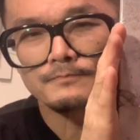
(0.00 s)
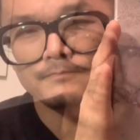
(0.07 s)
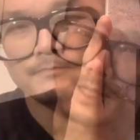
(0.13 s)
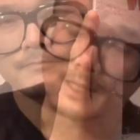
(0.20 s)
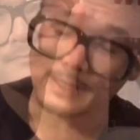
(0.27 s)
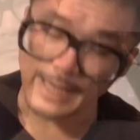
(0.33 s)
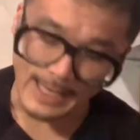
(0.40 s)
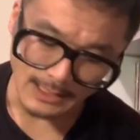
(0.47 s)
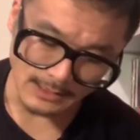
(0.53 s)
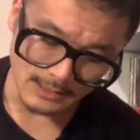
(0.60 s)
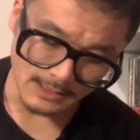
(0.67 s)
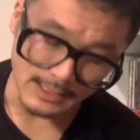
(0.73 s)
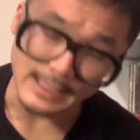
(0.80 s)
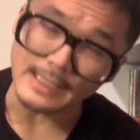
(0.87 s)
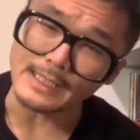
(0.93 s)

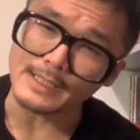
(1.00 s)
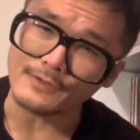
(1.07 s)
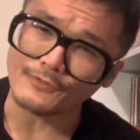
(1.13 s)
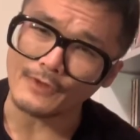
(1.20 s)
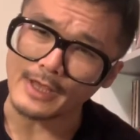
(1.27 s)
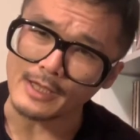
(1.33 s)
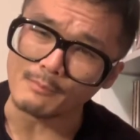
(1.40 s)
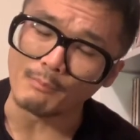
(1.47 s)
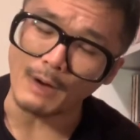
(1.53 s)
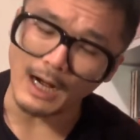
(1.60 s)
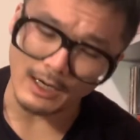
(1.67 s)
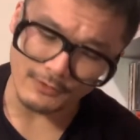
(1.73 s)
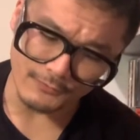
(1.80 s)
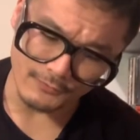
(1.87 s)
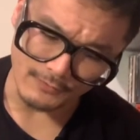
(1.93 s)
Next is a
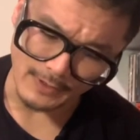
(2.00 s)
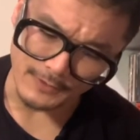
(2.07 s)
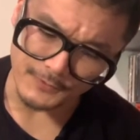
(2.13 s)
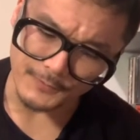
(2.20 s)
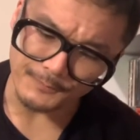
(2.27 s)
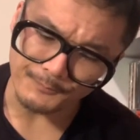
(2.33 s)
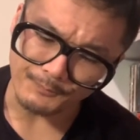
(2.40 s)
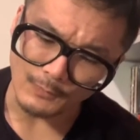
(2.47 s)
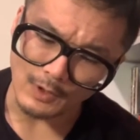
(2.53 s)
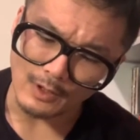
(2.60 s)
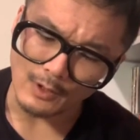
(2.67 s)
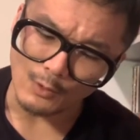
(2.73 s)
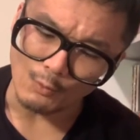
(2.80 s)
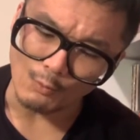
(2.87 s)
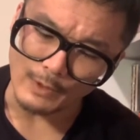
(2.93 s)
box set,
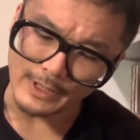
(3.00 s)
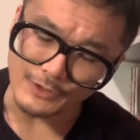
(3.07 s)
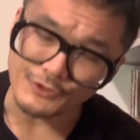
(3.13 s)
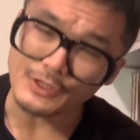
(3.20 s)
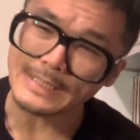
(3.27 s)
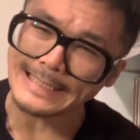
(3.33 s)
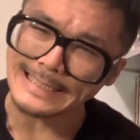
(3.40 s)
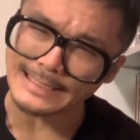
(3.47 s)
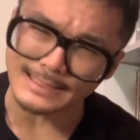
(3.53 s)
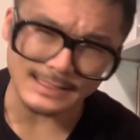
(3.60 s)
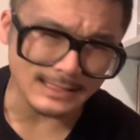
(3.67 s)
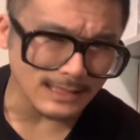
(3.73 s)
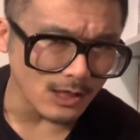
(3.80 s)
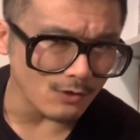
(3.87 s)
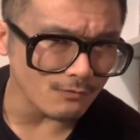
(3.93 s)
which
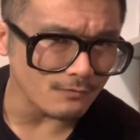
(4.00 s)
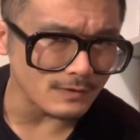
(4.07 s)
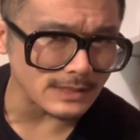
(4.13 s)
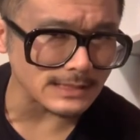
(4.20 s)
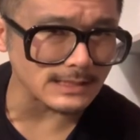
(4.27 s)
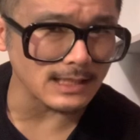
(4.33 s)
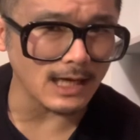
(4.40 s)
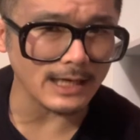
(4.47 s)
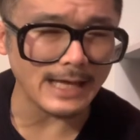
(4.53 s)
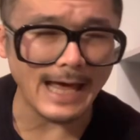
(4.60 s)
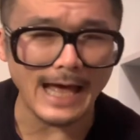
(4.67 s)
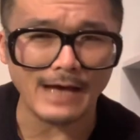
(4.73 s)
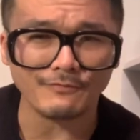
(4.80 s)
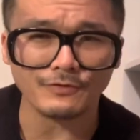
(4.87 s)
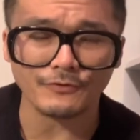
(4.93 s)
itself does not
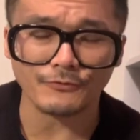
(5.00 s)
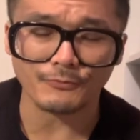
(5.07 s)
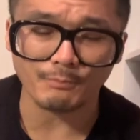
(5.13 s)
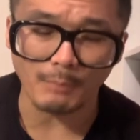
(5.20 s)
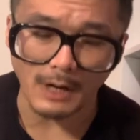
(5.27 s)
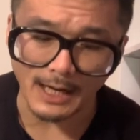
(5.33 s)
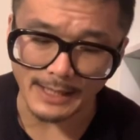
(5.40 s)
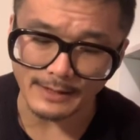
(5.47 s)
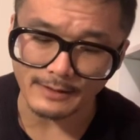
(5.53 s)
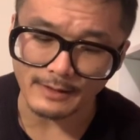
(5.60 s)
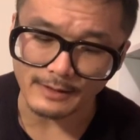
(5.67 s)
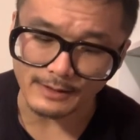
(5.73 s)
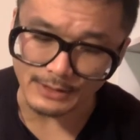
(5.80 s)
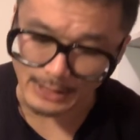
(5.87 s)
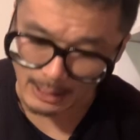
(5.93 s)
have a spine
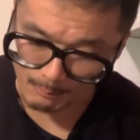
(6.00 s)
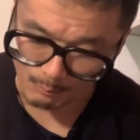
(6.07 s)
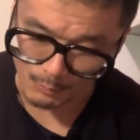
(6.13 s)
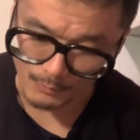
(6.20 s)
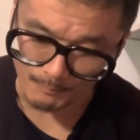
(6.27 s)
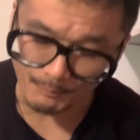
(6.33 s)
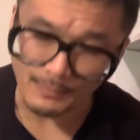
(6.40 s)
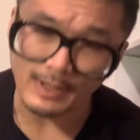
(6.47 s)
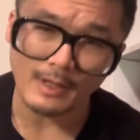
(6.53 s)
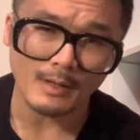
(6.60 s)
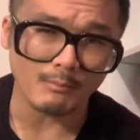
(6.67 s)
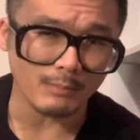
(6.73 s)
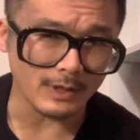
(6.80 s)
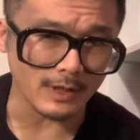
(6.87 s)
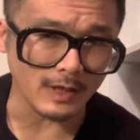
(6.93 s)
number,
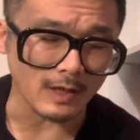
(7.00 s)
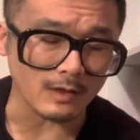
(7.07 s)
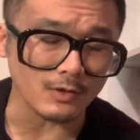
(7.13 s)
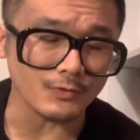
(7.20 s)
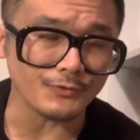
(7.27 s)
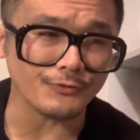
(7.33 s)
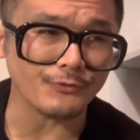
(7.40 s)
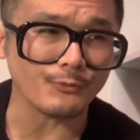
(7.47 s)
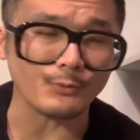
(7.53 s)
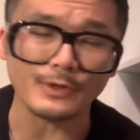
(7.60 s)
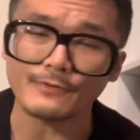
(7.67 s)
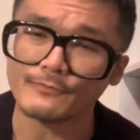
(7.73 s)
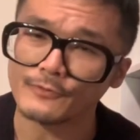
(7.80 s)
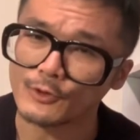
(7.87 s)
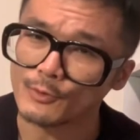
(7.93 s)
but it includes three
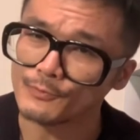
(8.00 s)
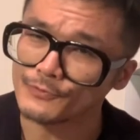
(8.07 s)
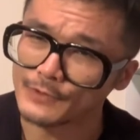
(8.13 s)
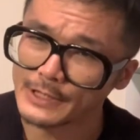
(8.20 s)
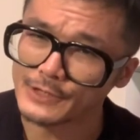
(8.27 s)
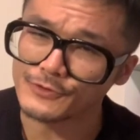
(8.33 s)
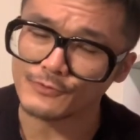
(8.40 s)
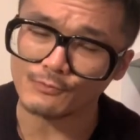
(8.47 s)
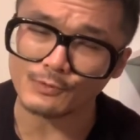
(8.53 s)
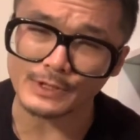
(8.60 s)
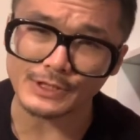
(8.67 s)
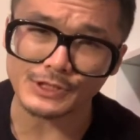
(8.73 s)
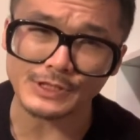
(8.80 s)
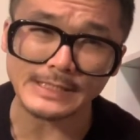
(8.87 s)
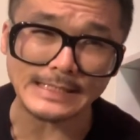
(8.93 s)
films, each of
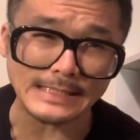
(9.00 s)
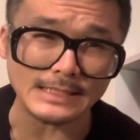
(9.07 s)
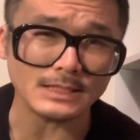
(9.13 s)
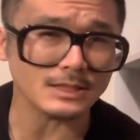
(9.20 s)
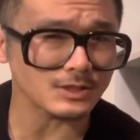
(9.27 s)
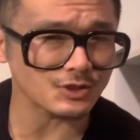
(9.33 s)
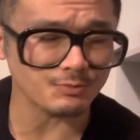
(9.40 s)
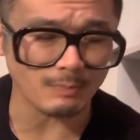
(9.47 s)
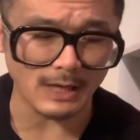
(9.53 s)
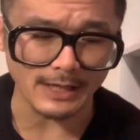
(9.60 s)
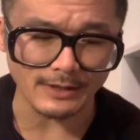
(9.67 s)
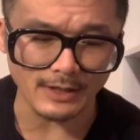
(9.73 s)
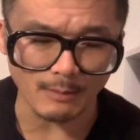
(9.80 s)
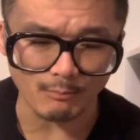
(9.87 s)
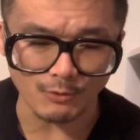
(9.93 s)
which is spine
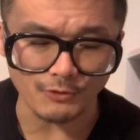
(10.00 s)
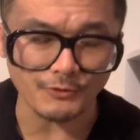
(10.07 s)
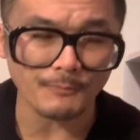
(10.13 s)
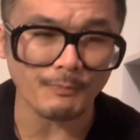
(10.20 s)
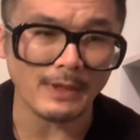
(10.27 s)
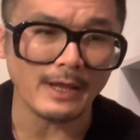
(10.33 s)
numbered.